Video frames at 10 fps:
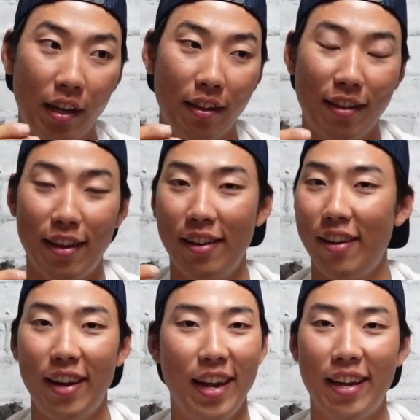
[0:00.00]
then
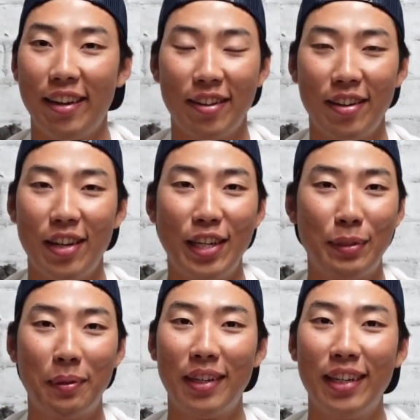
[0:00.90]
hey, it is
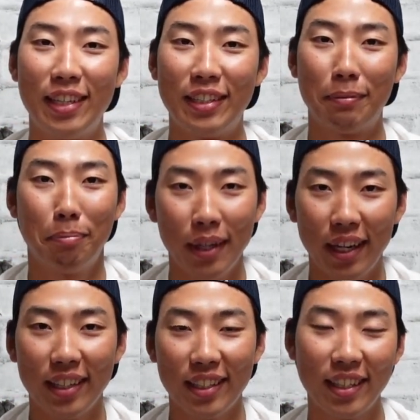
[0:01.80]
what it is.
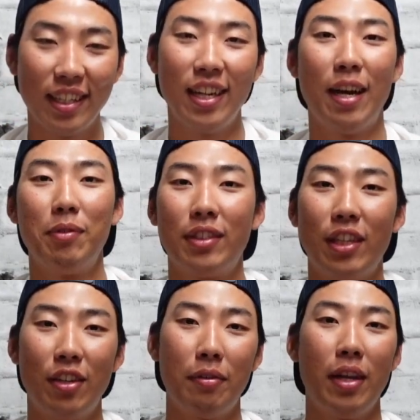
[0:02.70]
But I'm just
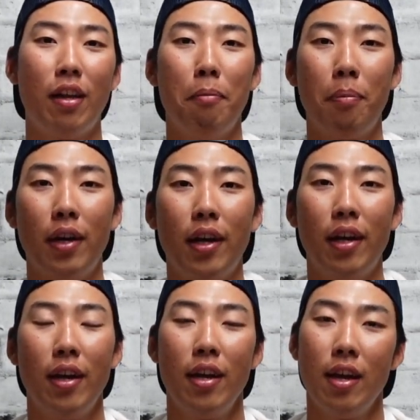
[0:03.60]
here to help
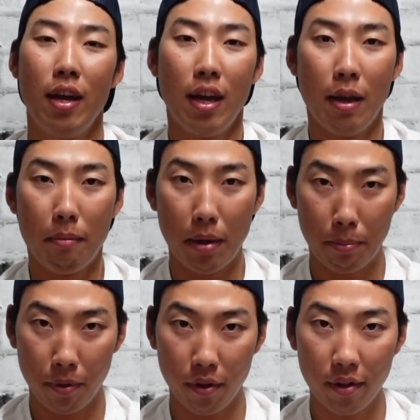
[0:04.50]

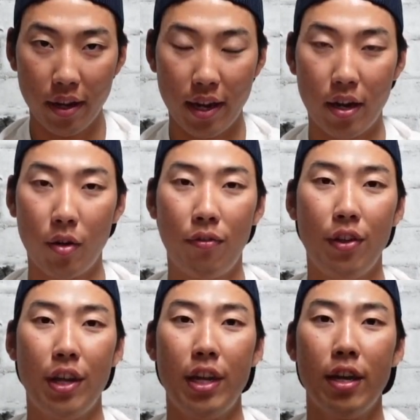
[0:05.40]
people, and
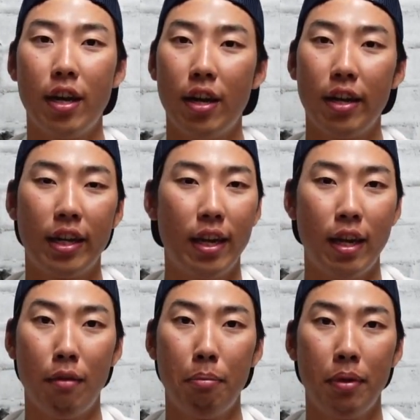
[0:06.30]
hopefully I can
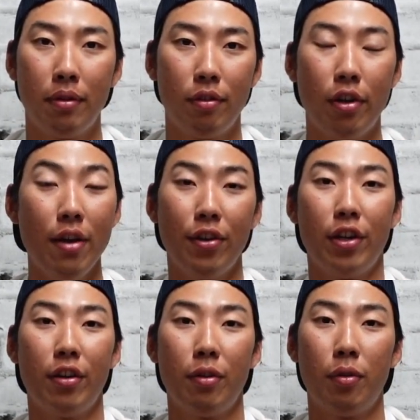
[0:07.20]
help
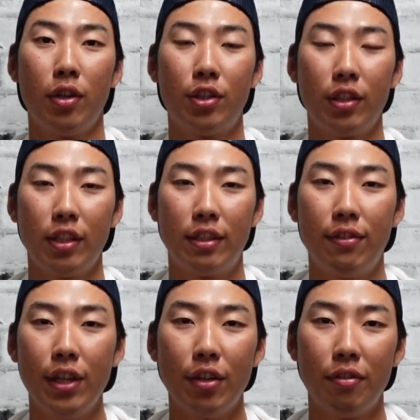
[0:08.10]
whoever watching this
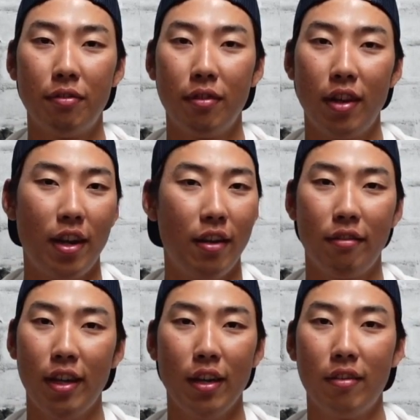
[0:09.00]
video. And
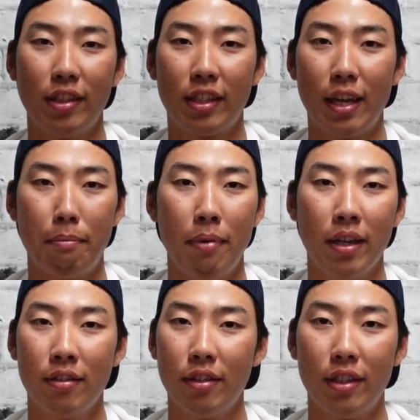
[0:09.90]
yeah, let's get
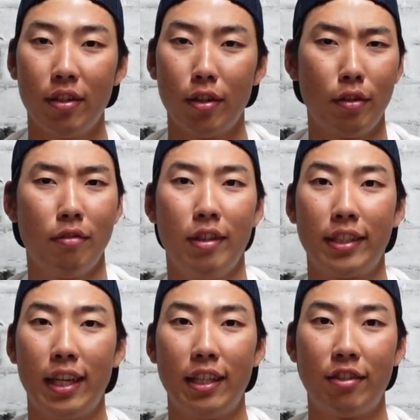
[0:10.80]
back to it, or let's
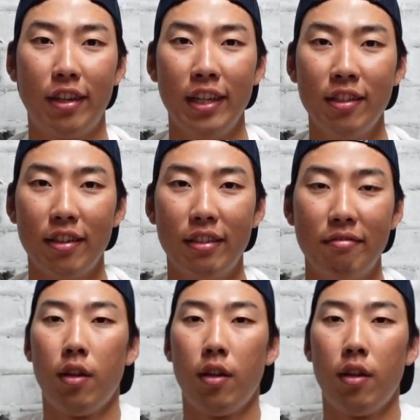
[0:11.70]
get straight into it.